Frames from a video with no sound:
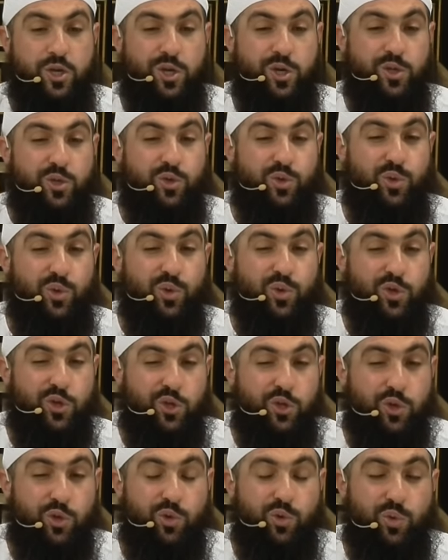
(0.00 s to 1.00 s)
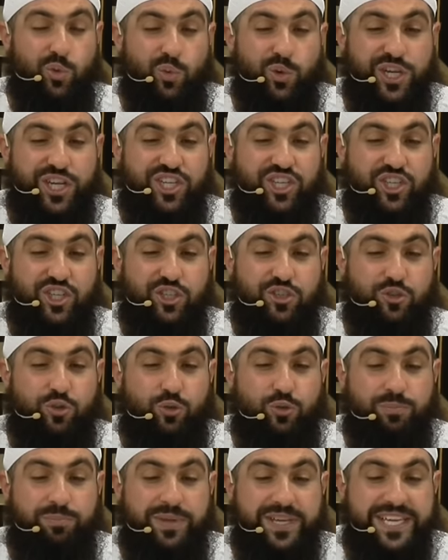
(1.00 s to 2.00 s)
Do you wish
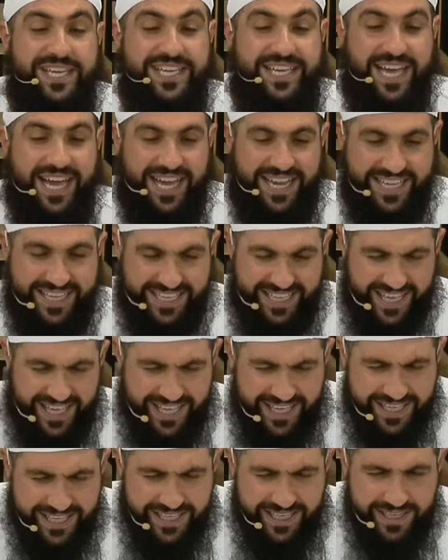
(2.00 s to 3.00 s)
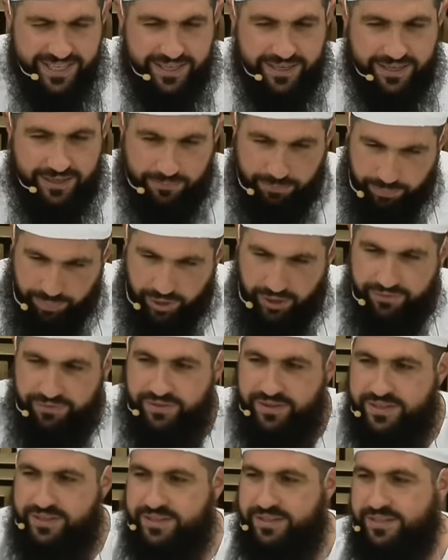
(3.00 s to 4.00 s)
to be a king,
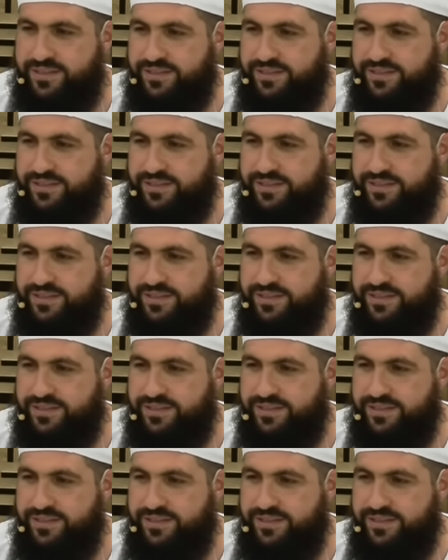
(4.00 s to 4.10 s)
Prophet?